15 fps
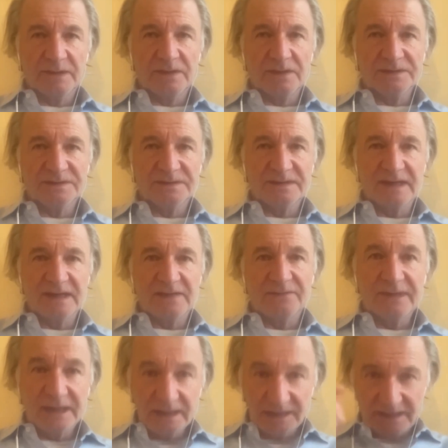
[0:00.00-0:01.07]
Because they
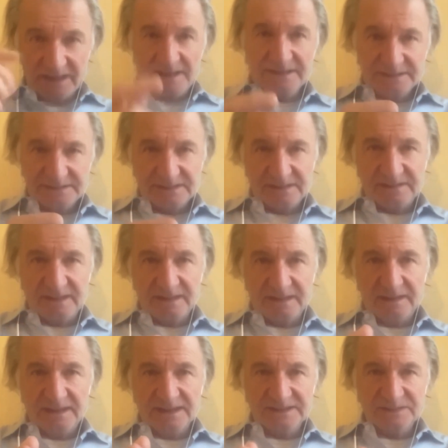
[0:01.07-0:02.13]
realize that
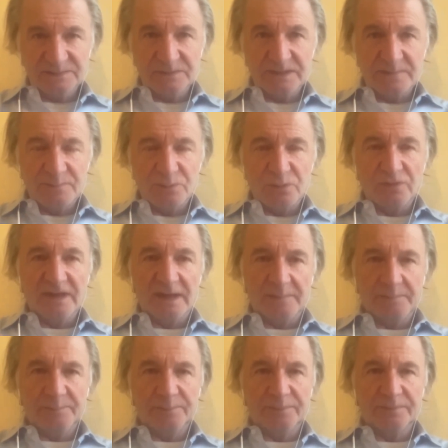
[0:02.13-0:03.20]
unless we put
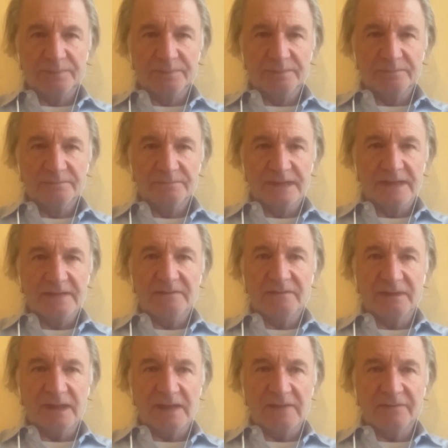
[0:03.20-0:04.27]
up
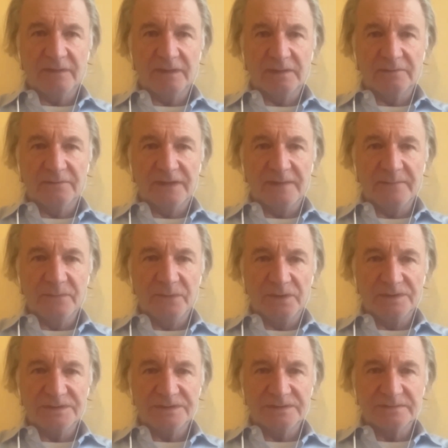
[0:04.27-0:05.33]
ethical
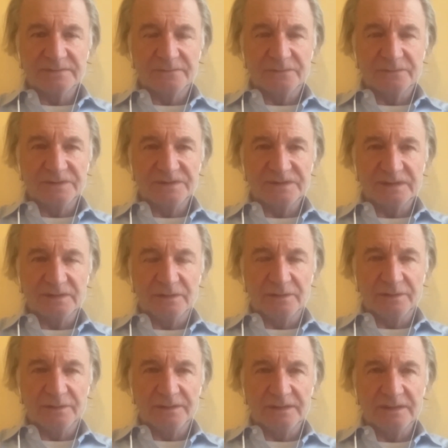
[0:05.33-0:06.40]
frameworks for this
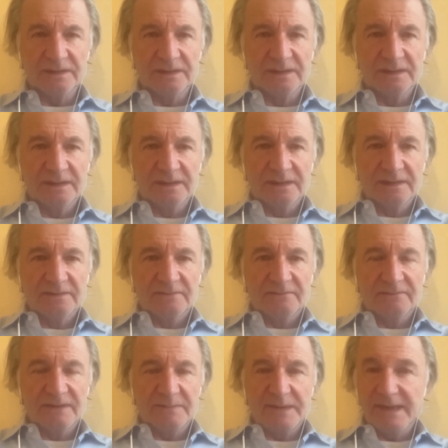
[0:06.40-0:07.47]
technology,
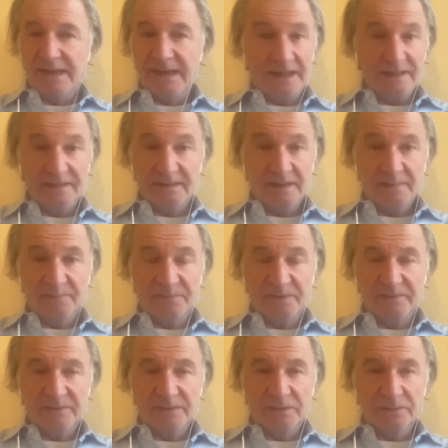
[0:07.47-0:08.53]
we may end up
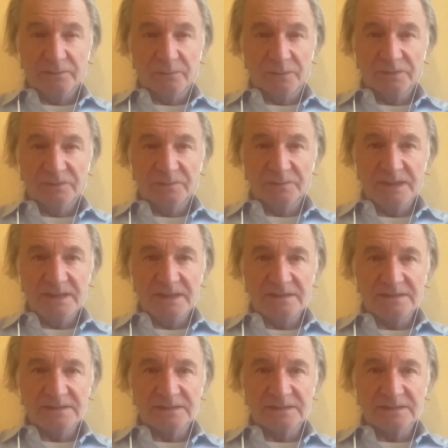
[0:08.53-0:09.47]
where we don't want to be.